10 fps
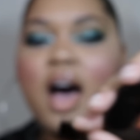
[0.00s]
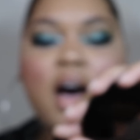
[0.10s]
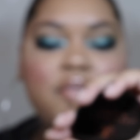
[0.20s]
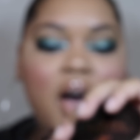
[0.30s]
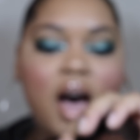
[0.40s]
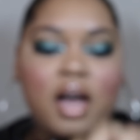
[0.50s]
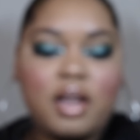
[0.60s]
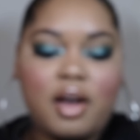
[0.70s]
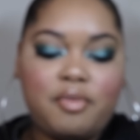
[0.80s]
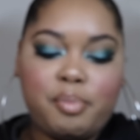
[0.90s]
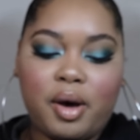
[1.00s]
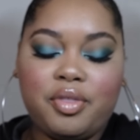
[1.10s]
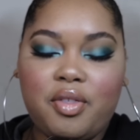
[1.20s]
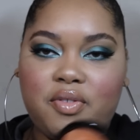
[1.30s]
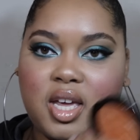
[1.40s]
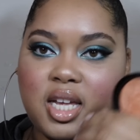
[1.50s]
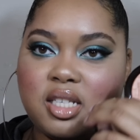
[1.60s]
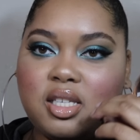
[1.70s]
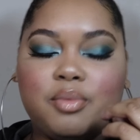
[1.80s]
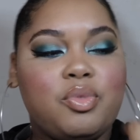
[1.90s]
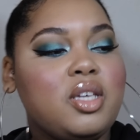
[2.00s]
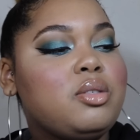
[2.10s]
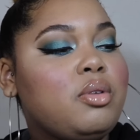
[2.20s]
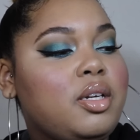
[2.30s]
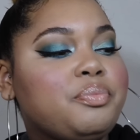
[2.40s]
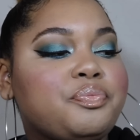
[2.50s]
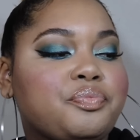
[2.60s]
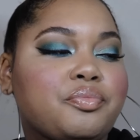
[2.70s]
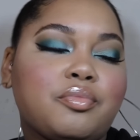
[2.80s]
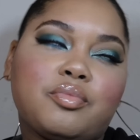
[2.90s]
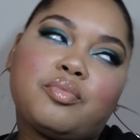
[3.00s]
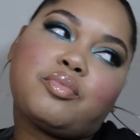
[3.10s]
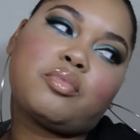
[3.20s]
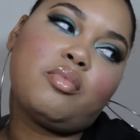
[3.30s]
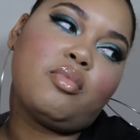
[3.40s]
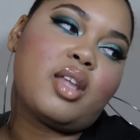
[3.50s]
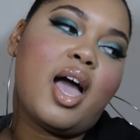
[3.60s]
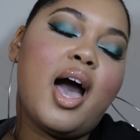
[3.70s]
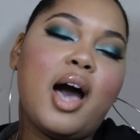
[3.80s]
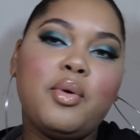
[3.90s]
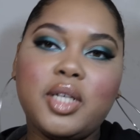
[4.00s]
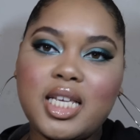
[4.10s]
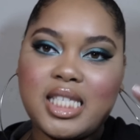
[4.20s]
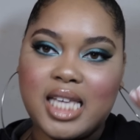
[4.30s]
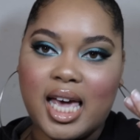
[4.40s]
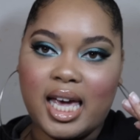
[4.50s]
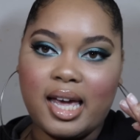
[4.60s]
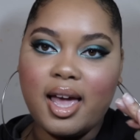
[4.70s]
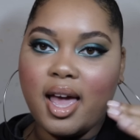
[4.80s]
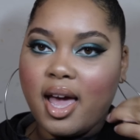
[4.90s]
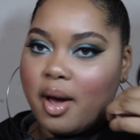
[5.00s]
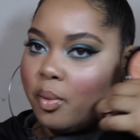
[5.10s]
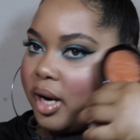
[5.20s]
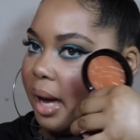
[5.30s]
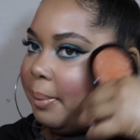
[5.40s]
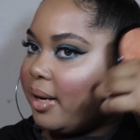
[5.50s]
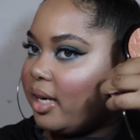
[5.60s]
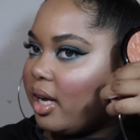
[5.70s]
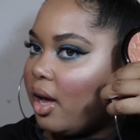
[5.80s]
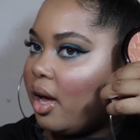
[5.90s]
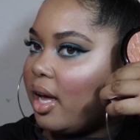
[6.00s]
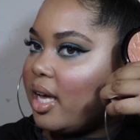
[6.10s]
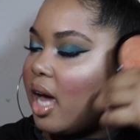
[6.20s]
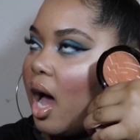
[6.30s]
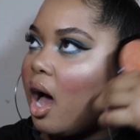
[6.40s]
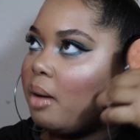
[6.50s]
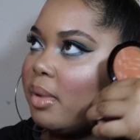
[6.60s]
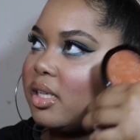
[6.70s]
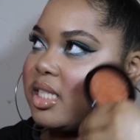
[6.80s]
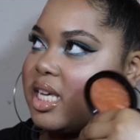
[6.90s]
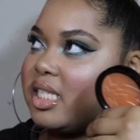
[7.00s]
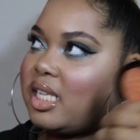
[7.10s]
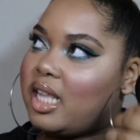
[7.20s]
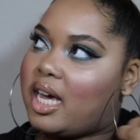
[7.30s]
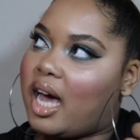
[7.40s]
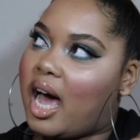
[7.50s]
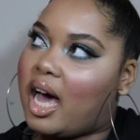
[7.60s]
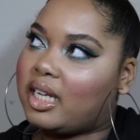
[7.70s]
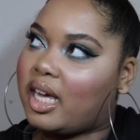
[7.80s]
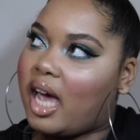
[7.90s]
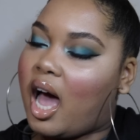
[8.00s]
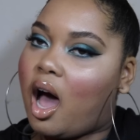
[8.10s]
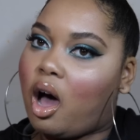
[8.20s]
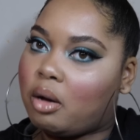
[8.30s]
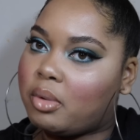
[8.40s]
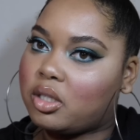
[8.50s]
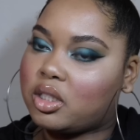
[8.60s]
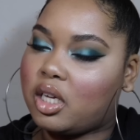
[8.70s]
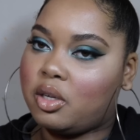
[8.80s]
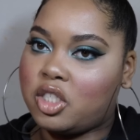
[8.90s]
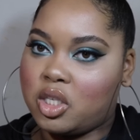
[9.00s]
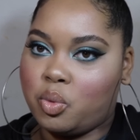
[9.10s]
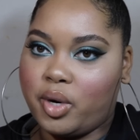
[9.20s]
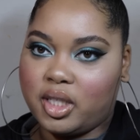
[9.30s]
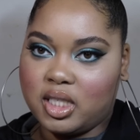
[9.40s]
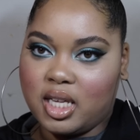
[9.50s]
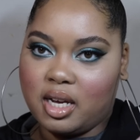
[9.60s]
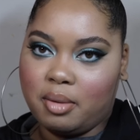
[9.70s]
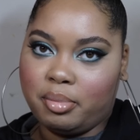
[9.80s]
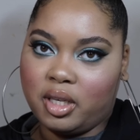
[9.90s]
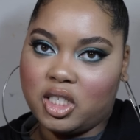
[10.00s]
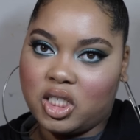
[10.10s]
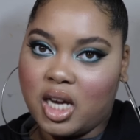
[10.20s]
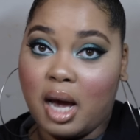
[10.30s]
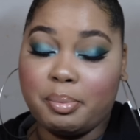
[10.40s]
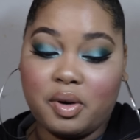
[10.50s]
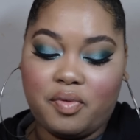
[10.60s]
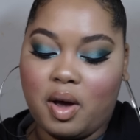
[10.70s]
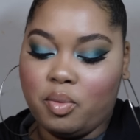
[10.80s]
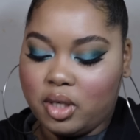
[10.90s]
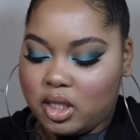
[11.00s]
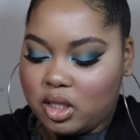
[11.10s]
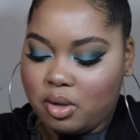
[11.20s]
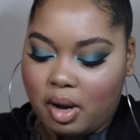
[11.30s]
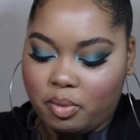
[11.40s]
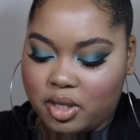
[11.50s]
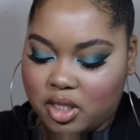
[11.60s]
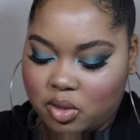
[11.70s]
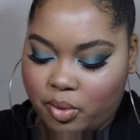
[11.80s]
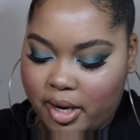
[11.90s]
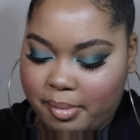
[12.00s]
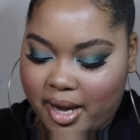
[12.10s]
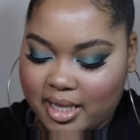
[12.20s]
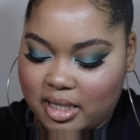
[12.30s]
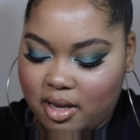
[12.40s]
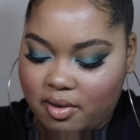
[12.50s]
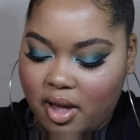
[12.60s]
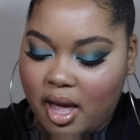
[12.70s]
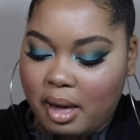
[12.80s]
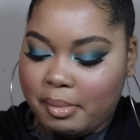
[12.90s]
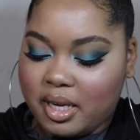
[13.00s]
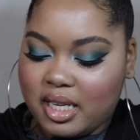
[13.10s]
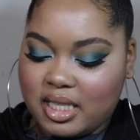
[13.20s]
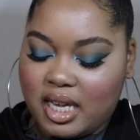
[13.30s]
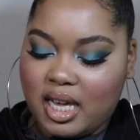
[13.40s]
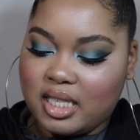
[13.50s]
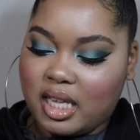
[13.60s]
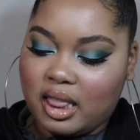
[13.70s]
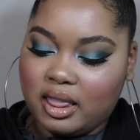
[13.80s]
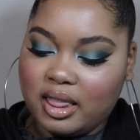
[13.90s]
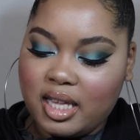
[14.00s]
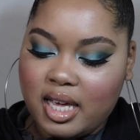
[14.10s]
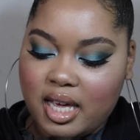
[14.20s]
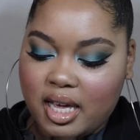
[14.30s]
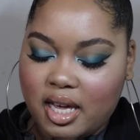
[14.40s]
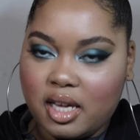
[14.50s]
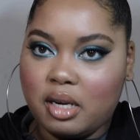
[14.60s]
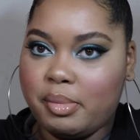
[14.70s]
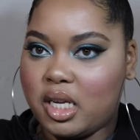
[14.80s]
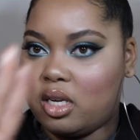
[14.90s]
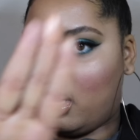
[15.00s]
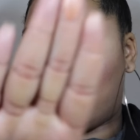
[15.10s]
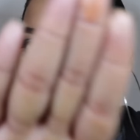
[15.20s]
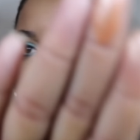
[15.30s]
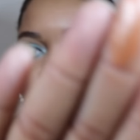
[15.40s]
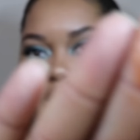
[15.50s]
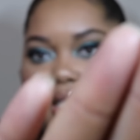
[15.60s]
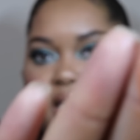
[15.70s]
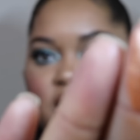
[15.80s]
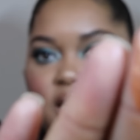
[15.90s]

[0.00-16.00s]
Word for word: Of all of both of these, this one, I want to say when I put it on, it almost isn't like a highlight. I almost could just wear this like a blush topper if I wanted to. I wouldn't just wear it by itself because it is a little bit darker because it